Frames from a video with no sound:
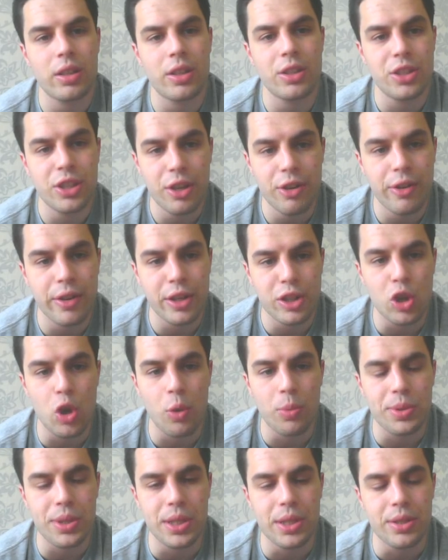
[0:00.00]
considering his
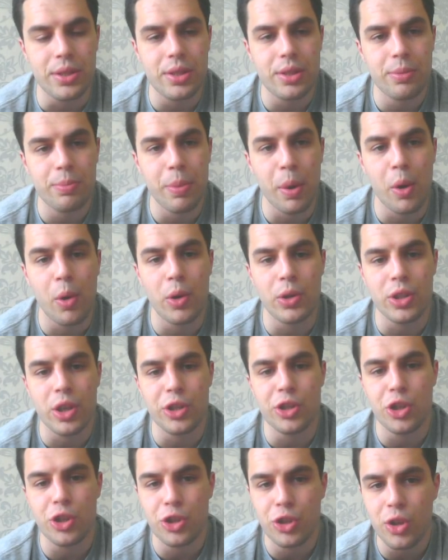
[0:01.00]
options, because
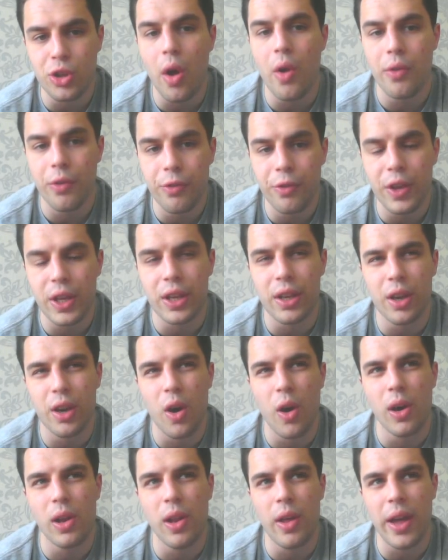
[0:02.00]
I just don't think a
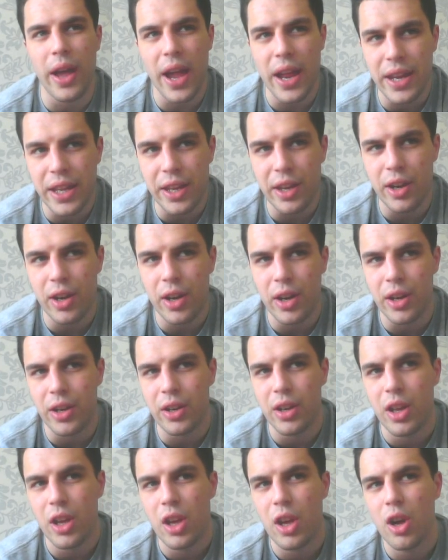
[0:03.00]
guy like Eddie
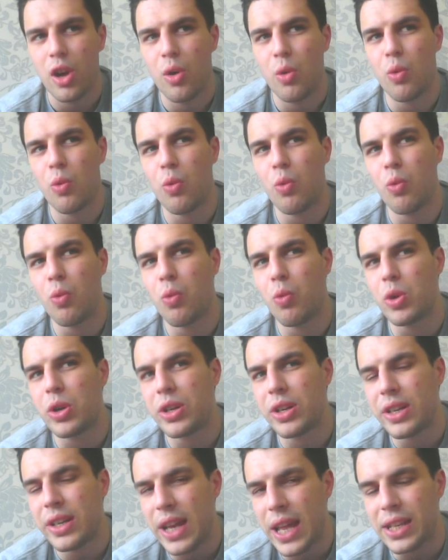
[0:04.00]
Hearn
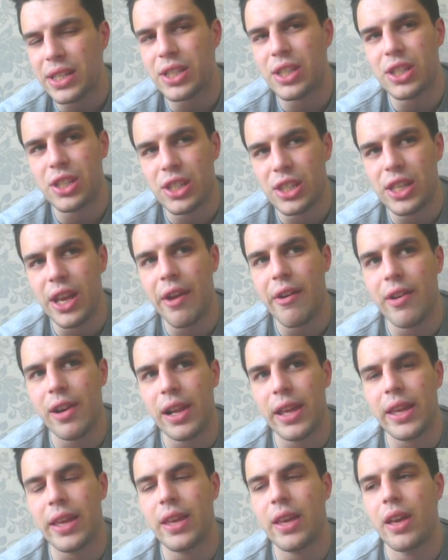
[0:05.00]
would
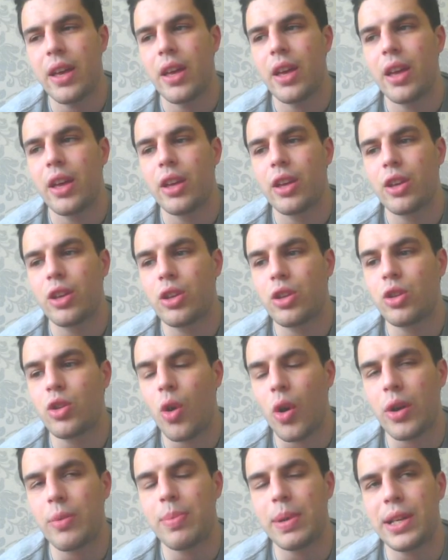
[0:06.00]
necessarily
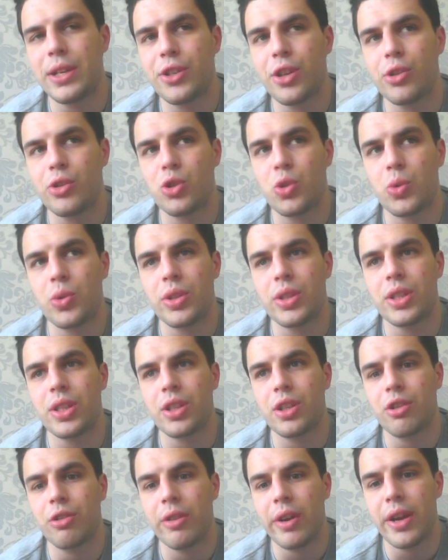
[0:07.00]
guide Billy Joe
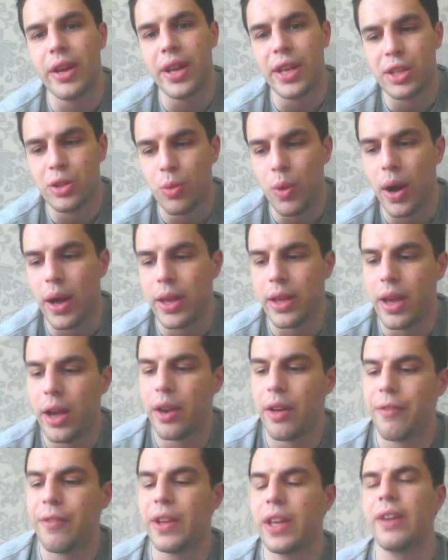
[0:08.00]
Saunders' career this way.
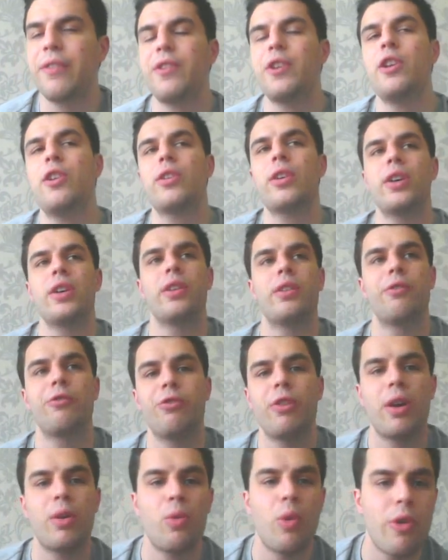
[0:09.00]
And I think if you look at
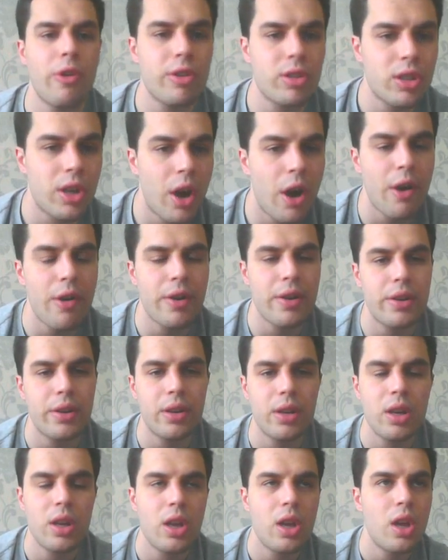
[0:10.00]
Frank Warren's
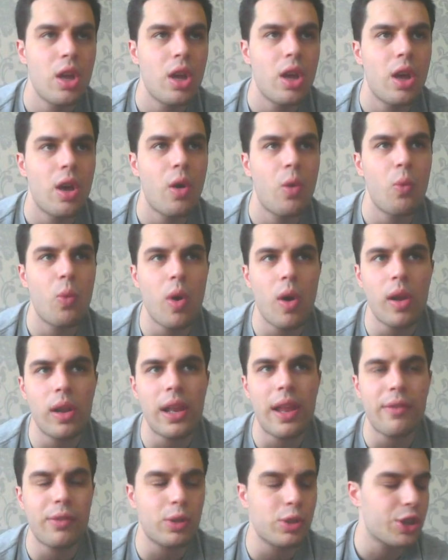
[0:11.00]
current
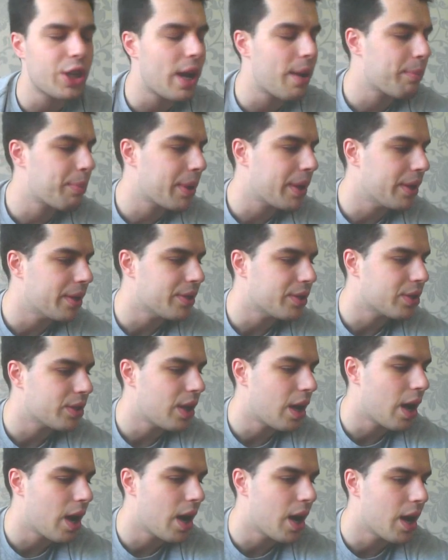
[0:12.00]
world level champions,